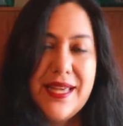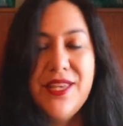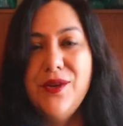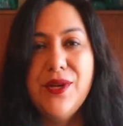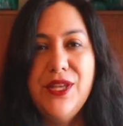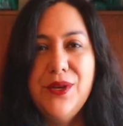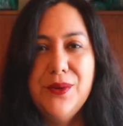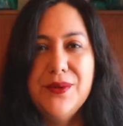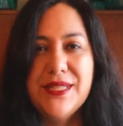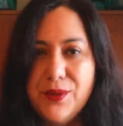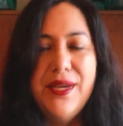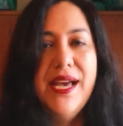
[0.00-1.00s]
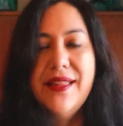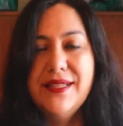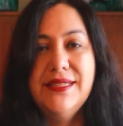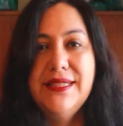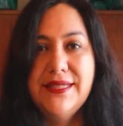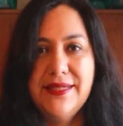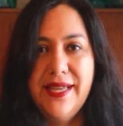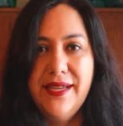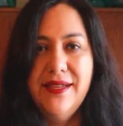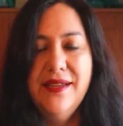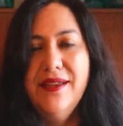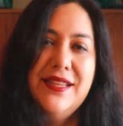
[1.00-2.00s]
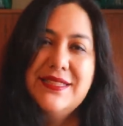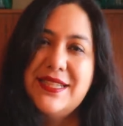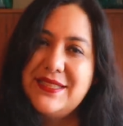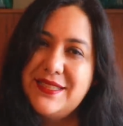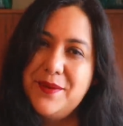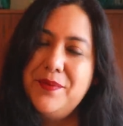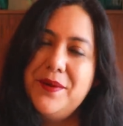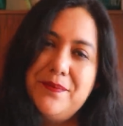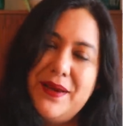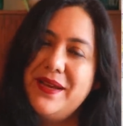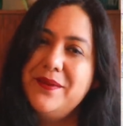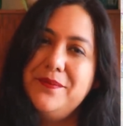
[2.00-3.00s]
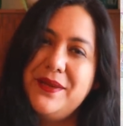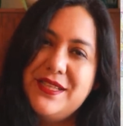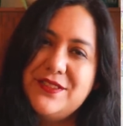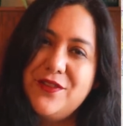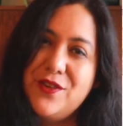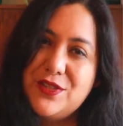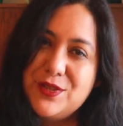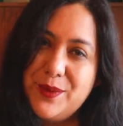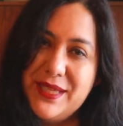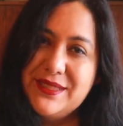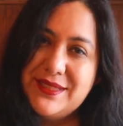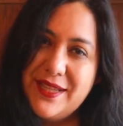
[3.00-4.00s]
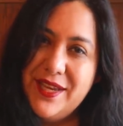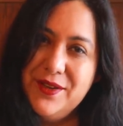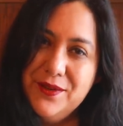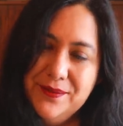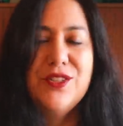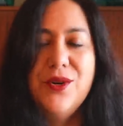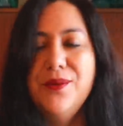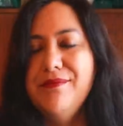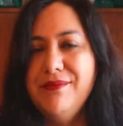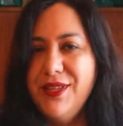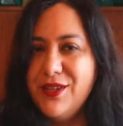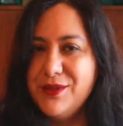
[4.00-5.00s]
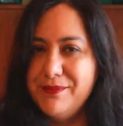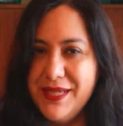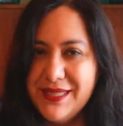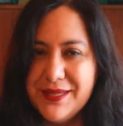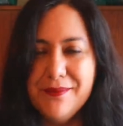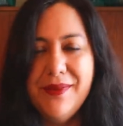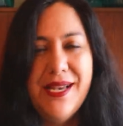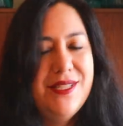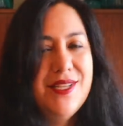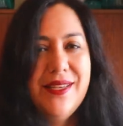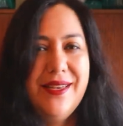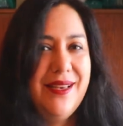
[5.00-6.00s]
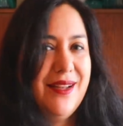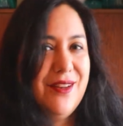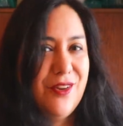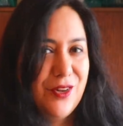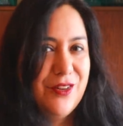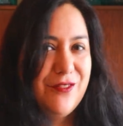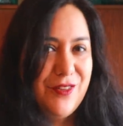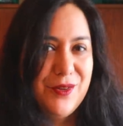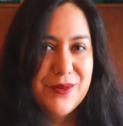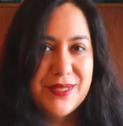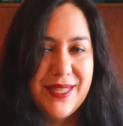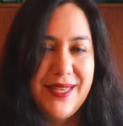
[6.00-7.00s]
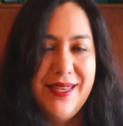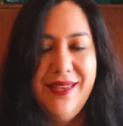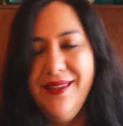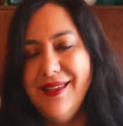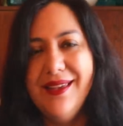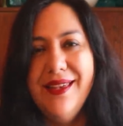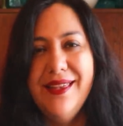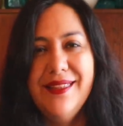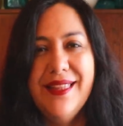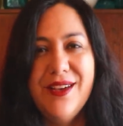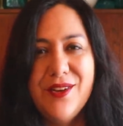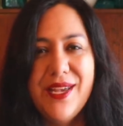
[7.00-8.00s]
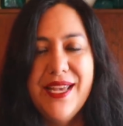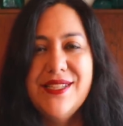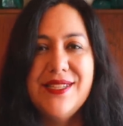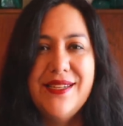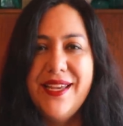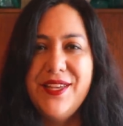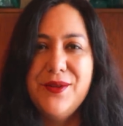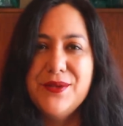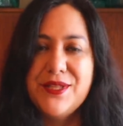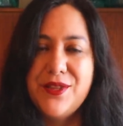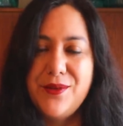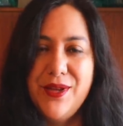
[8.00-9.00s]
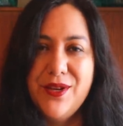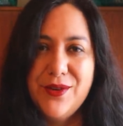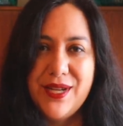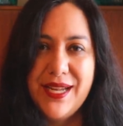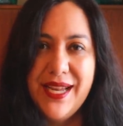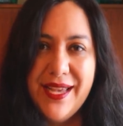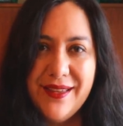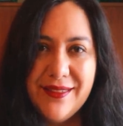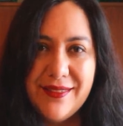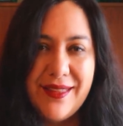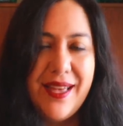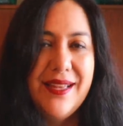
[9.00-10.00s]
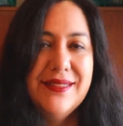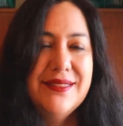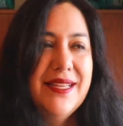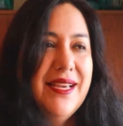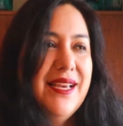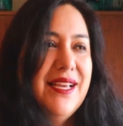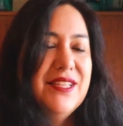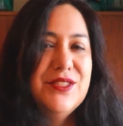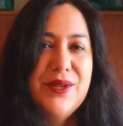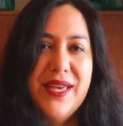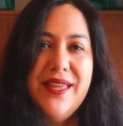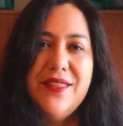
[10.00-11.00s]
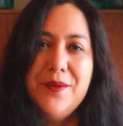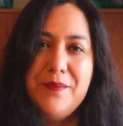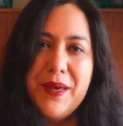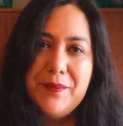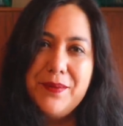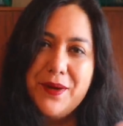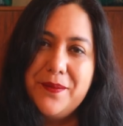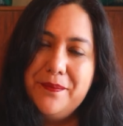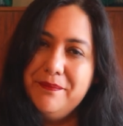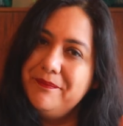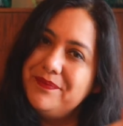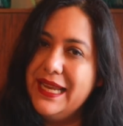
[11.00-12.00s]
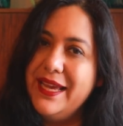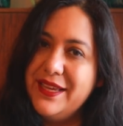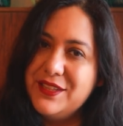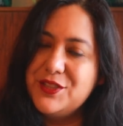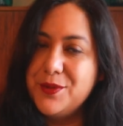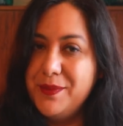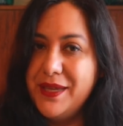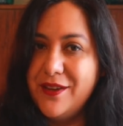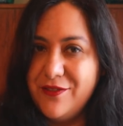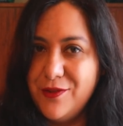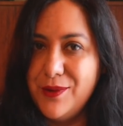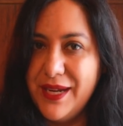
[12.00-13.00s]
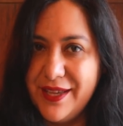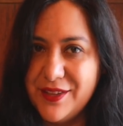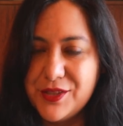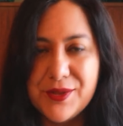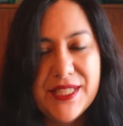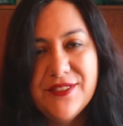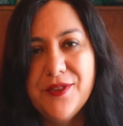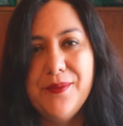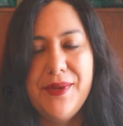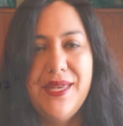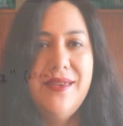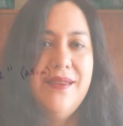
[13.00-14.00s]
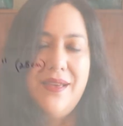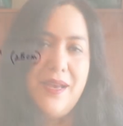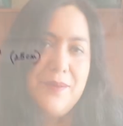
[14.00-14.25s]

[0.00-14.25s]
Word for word: that you can use to gathers instead, and there's a separate pattern piece for the swing style, so you can mix and match and get a lot of views here. In that occasion I used the three-quarter length, and to get the peplum length to be a full length dress for me